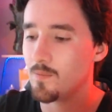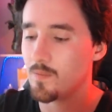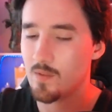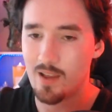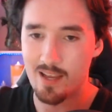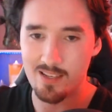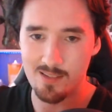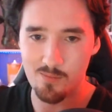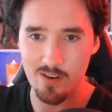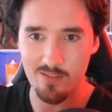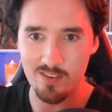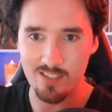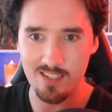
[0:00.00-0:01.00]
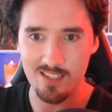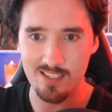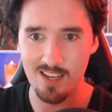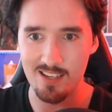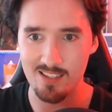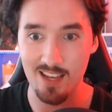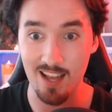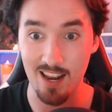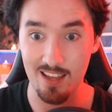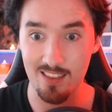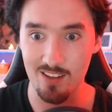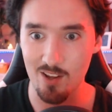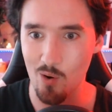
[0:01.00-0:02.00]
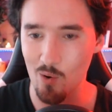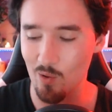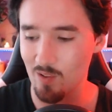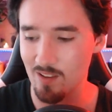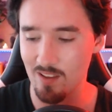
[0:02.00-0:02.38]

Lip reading: As previously discussed, I like the cold.